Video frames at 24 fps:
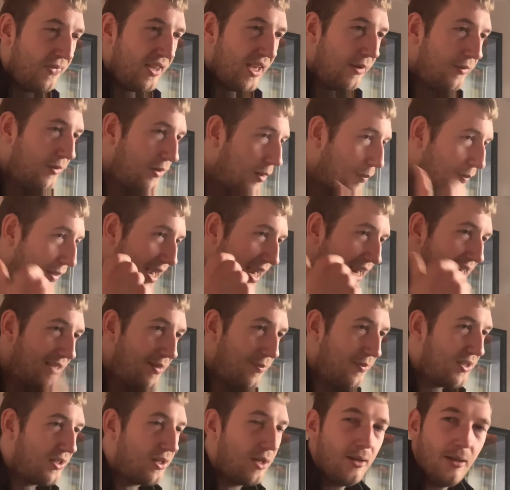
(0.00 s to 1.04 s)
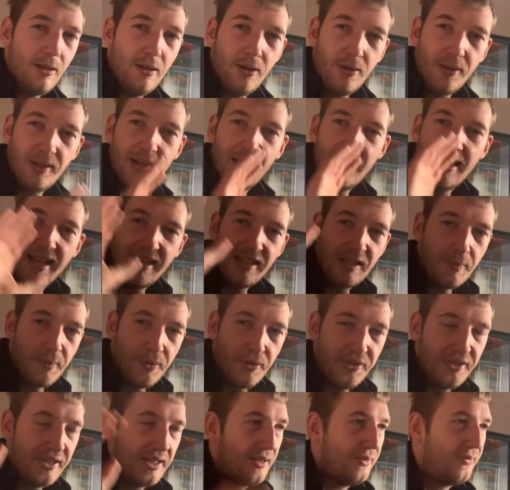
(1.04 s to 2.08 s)
And if you look behind him, he's got a lot of
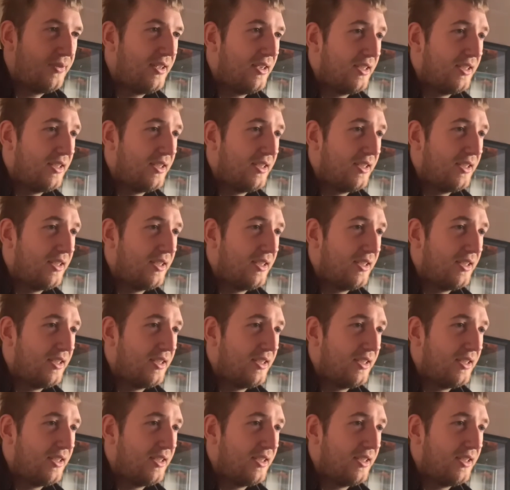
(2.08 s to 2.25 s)
collectibles and everything.